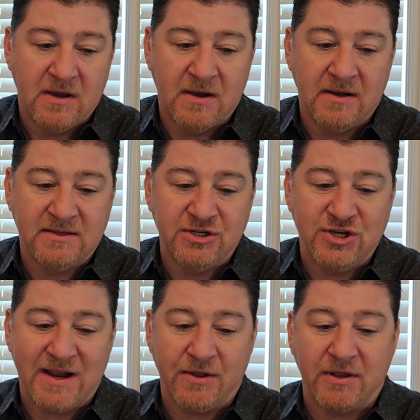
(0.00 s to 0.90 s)
to
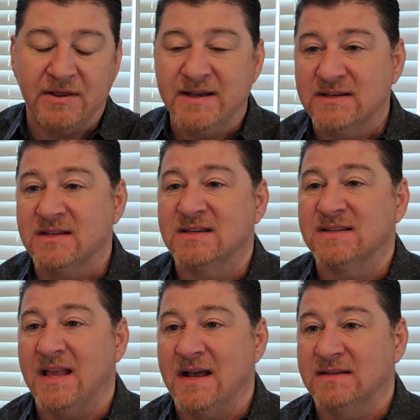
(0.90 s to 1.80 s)
check out the links in the
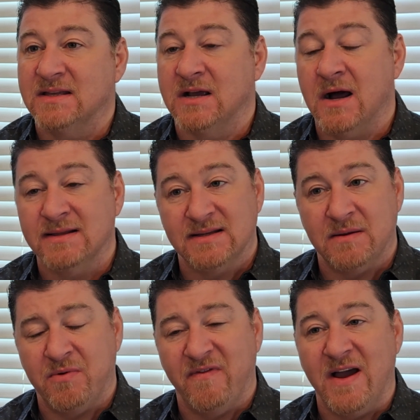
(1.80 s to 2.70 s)
slides to the content
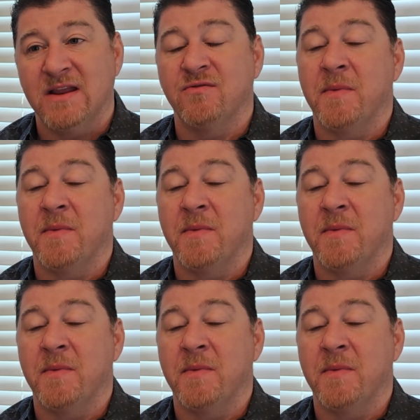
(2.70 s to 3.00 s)
I'm providing.